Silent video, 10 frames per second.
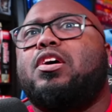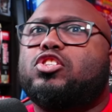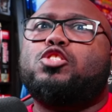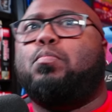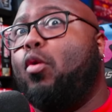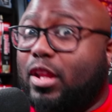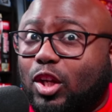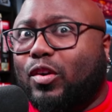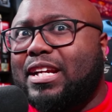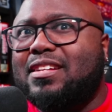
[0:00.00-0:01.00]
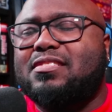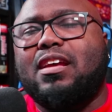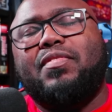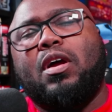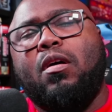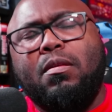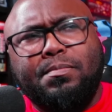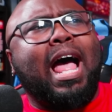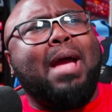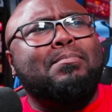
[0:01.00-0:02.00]
spoileriness of it all,
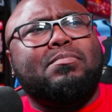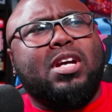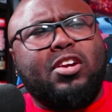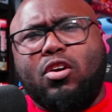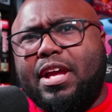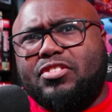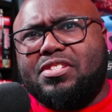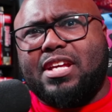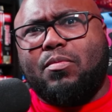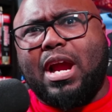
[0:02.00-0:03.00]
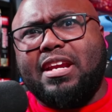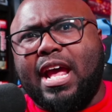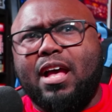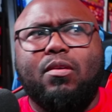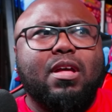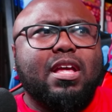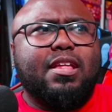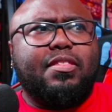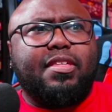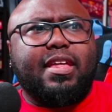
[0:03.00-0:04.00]
I'm going to go ahead and just say right now
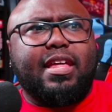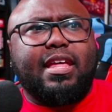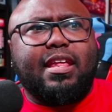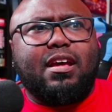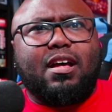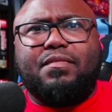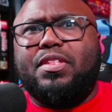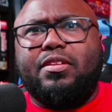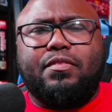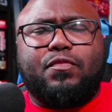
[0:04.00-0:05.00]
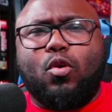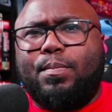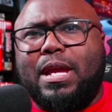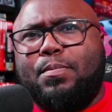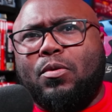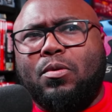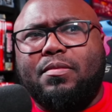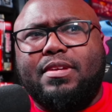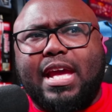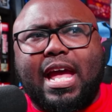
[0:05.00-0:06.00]
that of the four people,
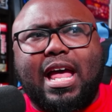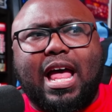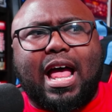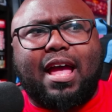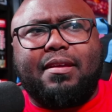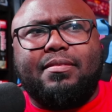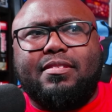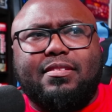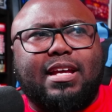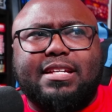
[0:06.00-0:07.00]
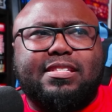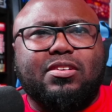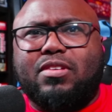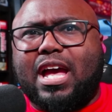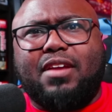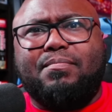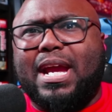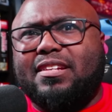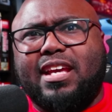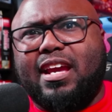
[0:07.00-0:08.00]
yeah, I still kind of
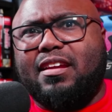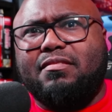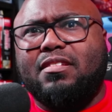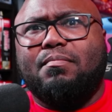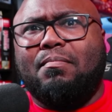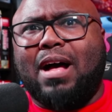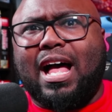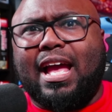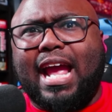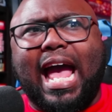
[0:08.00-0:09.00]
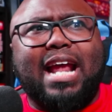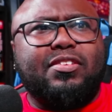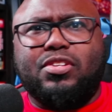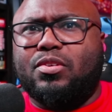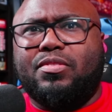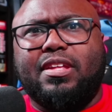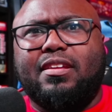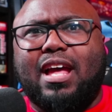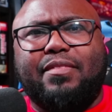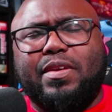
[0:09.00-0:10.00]
maintain my attitude that
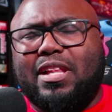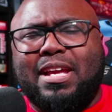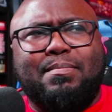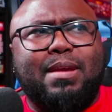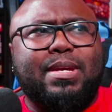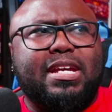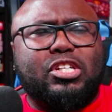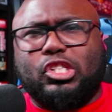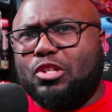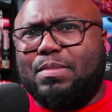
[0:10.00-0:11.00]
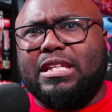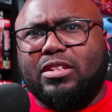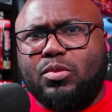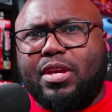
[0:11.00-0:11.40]
I feel like maybe it should be Luke